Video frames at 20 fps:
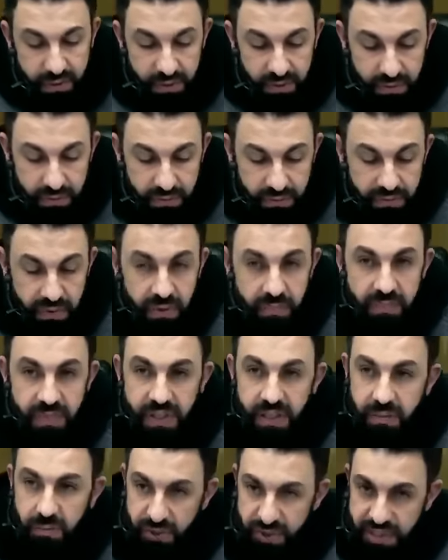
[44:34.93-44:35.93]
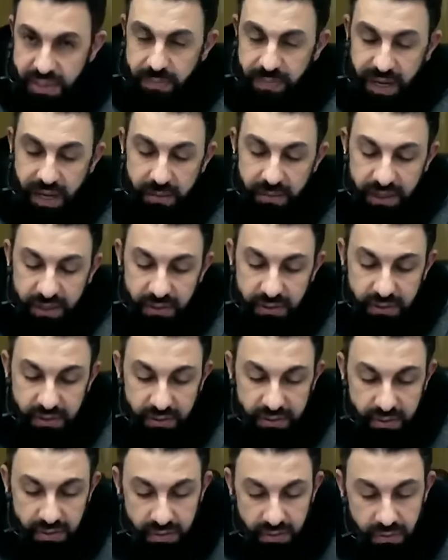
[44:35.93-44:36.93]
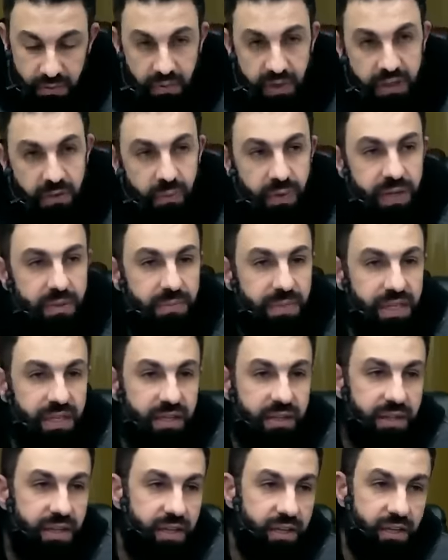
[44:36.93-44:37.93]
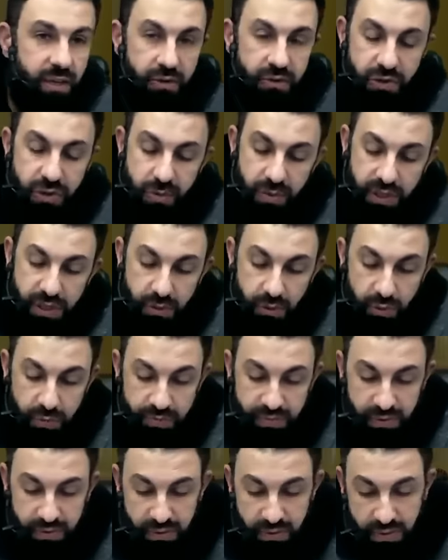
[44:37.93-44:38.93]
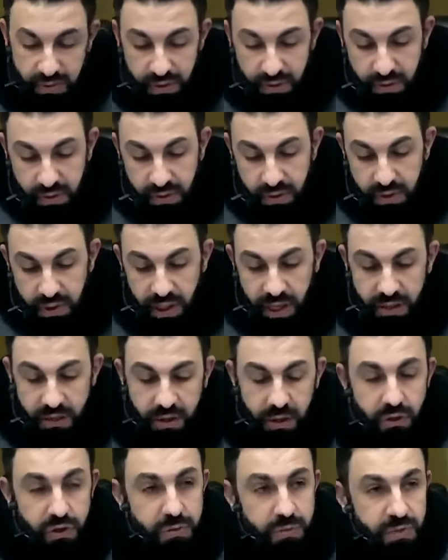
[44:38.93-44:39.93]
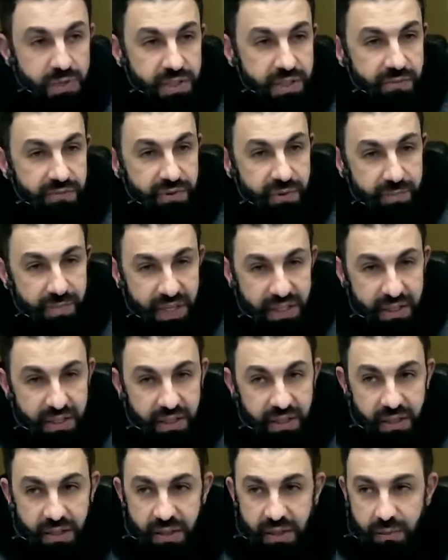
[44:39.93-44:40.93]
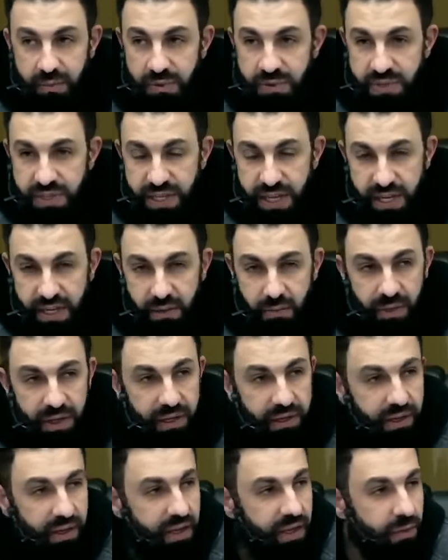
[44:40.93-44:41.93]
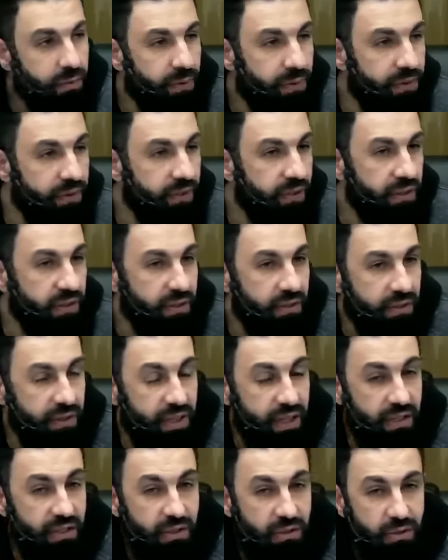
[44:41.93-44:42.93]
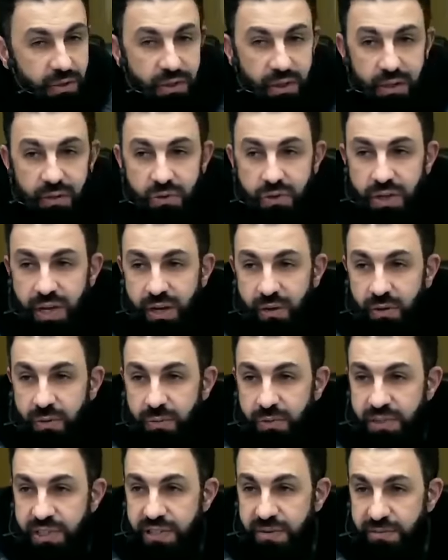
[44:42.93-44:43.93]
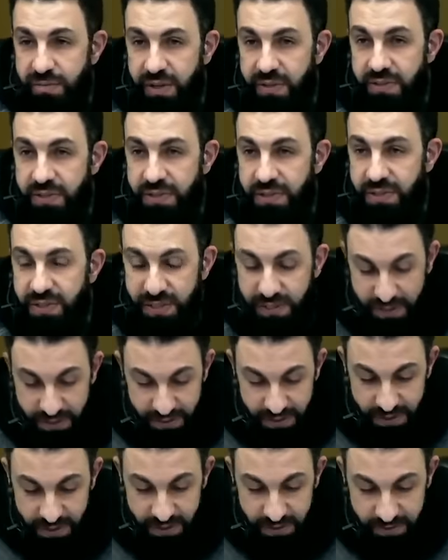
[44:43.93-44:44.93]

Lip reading: from the Muslim army. Run away meaning they're going to regroup. And those Muslims from Medina, they will say, Wallahi, we will not let you go to our Muslim brothers and sisters.